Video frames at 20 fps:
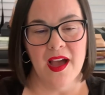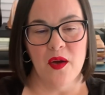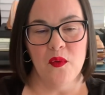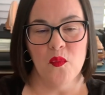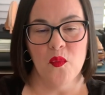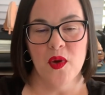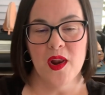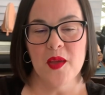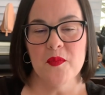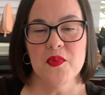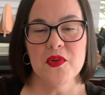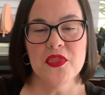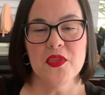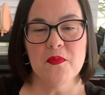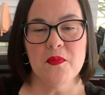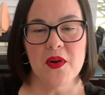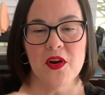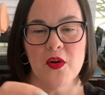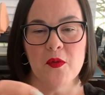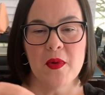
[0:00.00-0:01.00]
when I put the
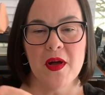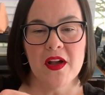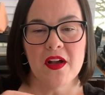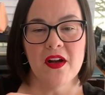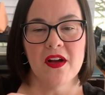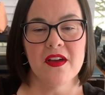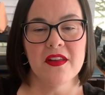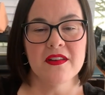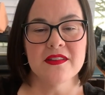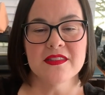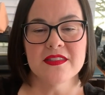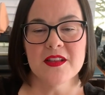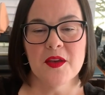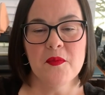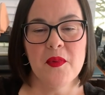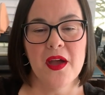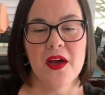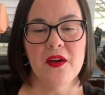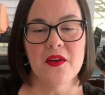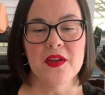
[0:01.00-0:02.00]
barrel block on,
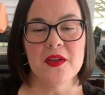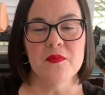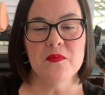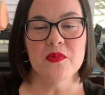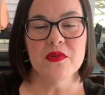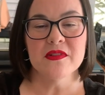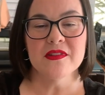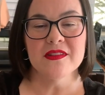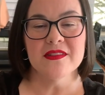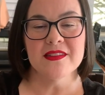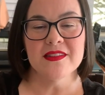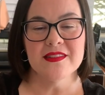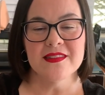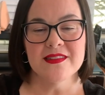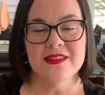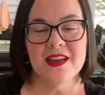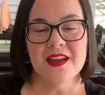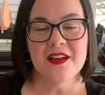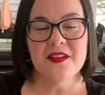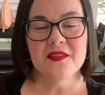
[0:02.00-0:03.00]
somehow it pushes this
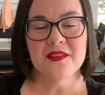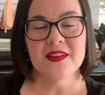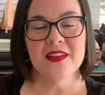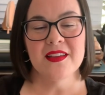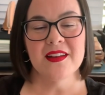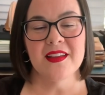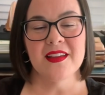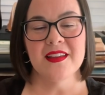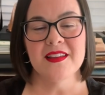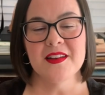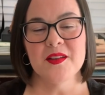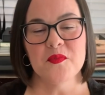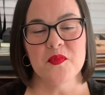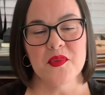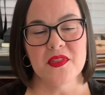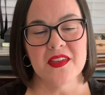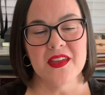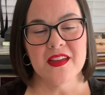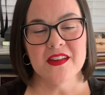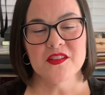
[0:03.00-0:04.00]
down and I end up
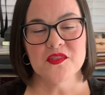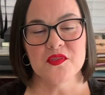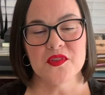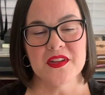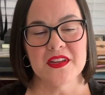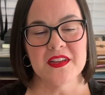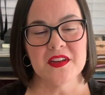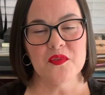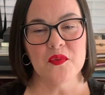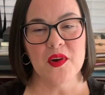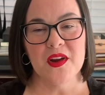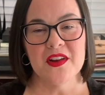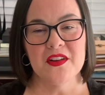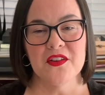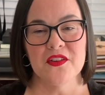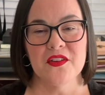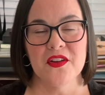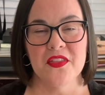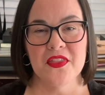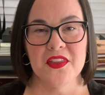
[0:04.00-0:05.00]
with extra ink right
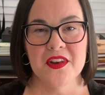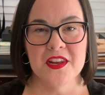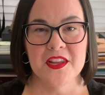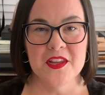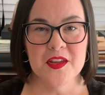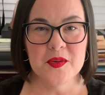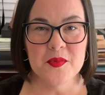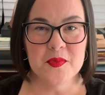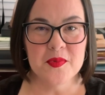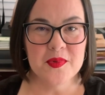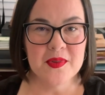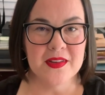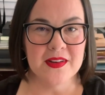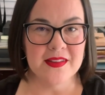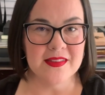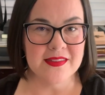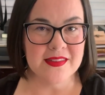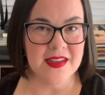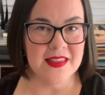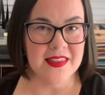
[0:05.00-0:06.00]
here on the nib and
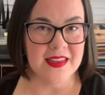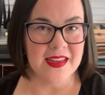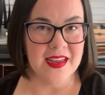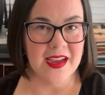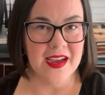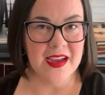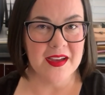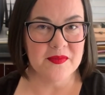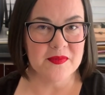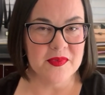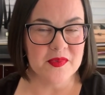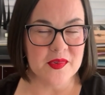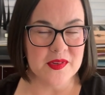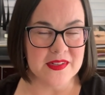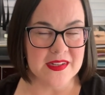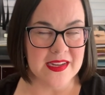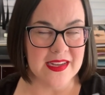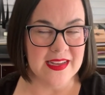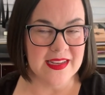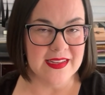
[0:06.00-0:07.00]
inside the cap, which
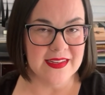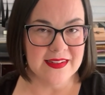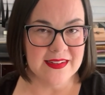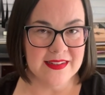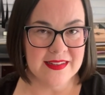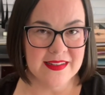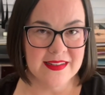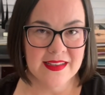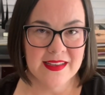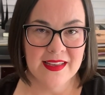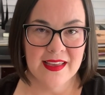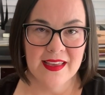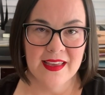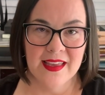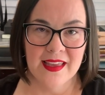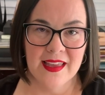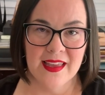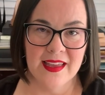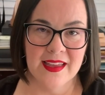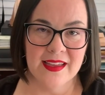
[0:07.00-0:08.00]
I hate.
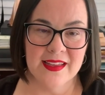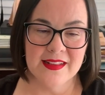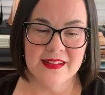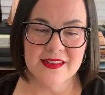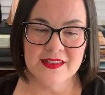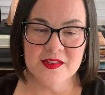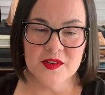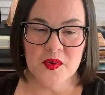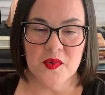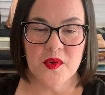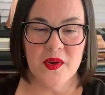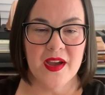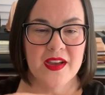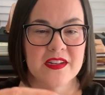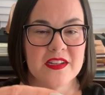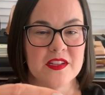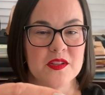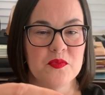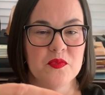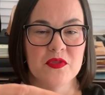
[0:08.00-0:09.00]
And so I
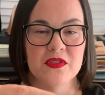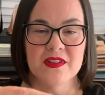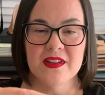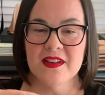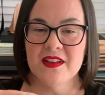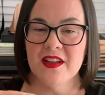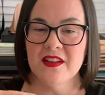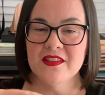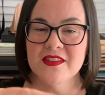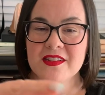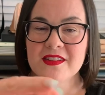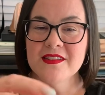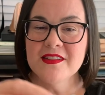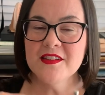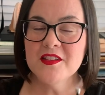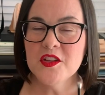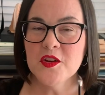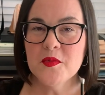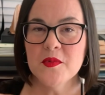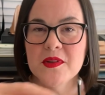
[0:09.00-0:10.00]
just push that down just a
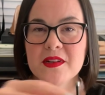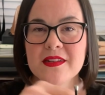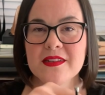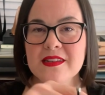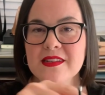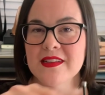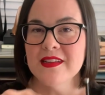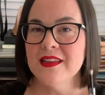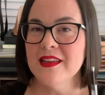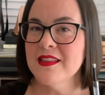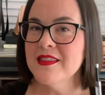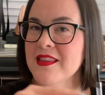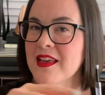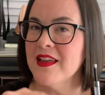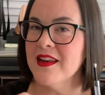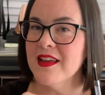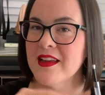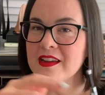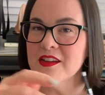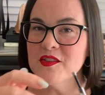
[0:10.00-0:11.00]
little bit to get
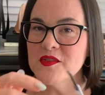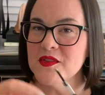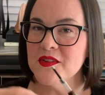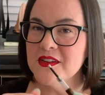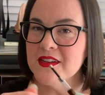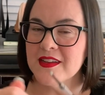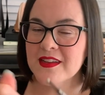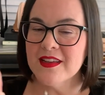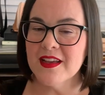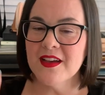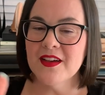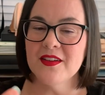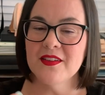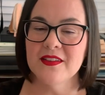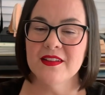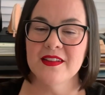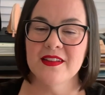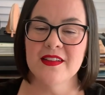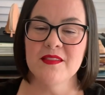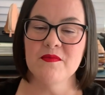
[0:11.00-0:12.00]
that extra ink
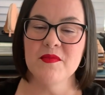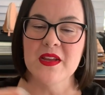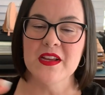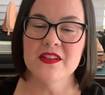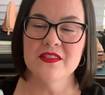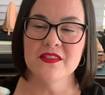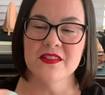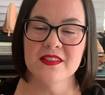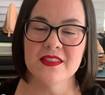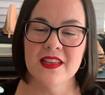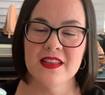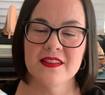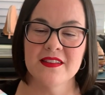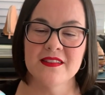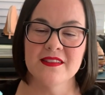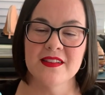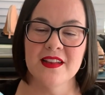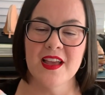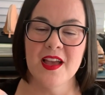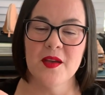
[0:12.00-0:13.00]
out and make sure that that
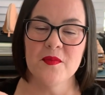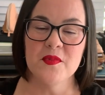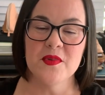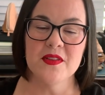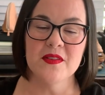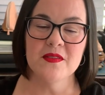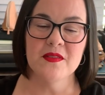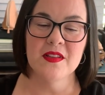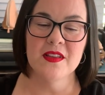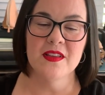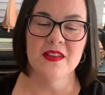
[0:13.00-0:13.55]
doesn't happen